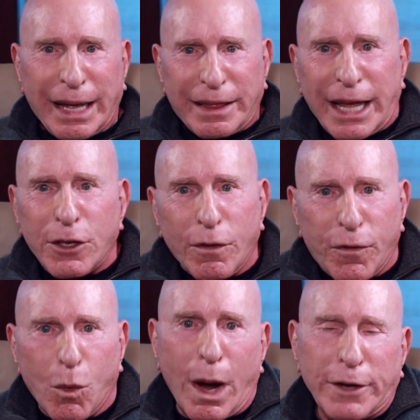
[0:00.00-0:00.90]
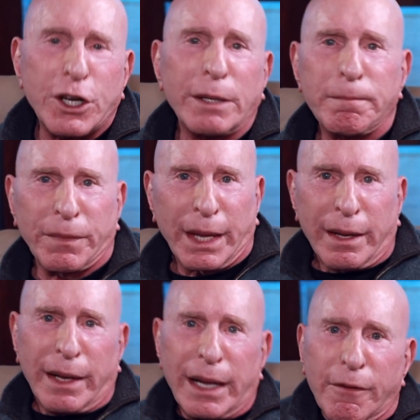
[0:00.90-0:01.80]
And thank you for watching.
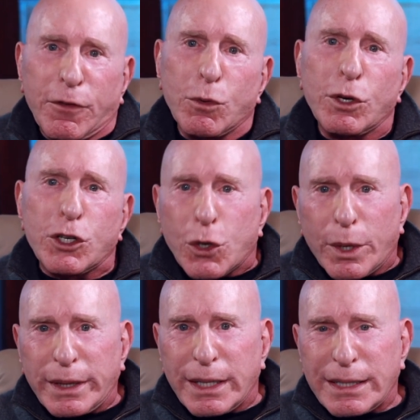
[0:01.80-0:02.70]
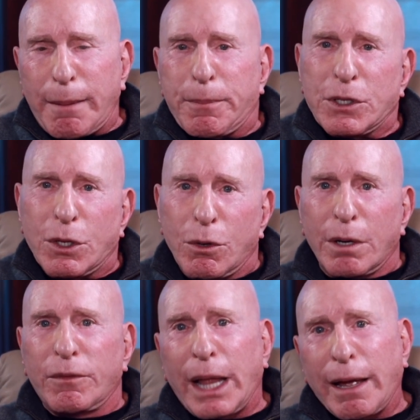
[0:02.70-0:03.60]
And if you enjoyed this
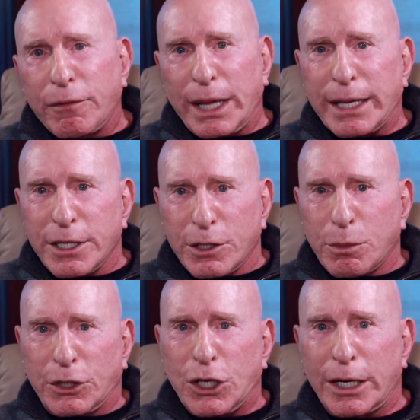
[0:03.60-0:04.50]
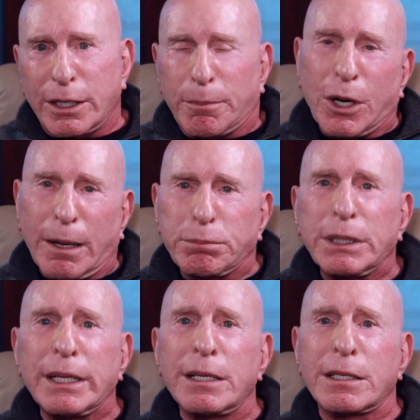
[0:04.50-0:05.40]
episode of Life Lessons with Dr. Bob,
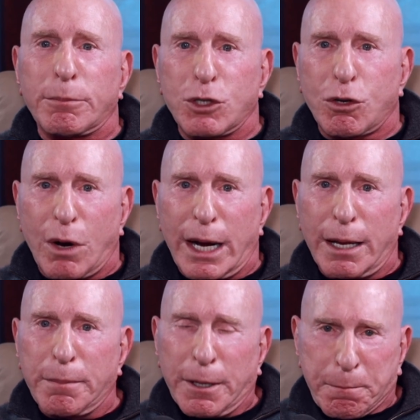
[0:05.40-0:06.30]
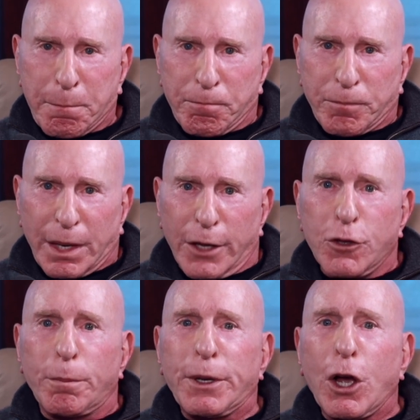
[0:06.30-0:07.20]
please subscribe
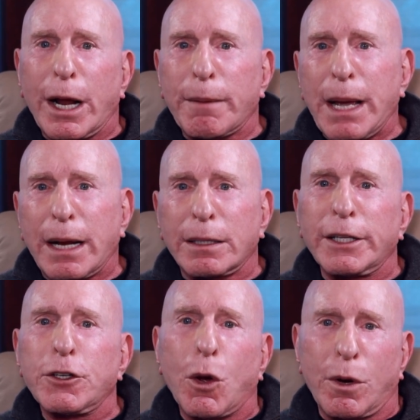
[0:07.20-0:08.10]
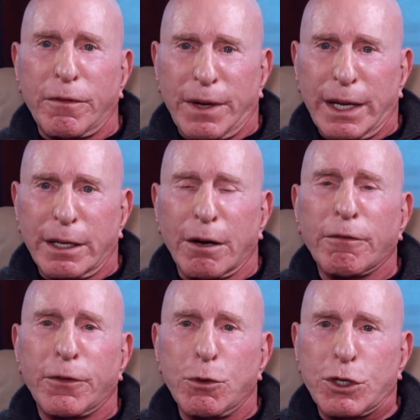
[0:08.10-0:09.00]
and you'll be automatically notified
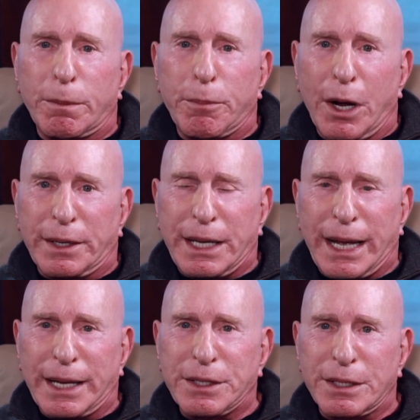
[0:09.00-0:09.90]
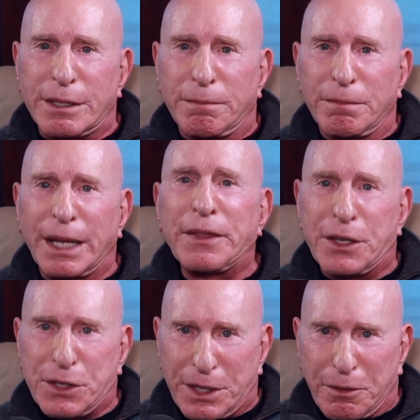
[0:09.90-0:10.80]
of future podcasts
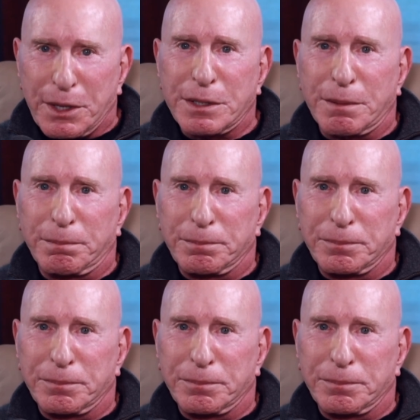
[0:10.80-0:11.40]
in this series.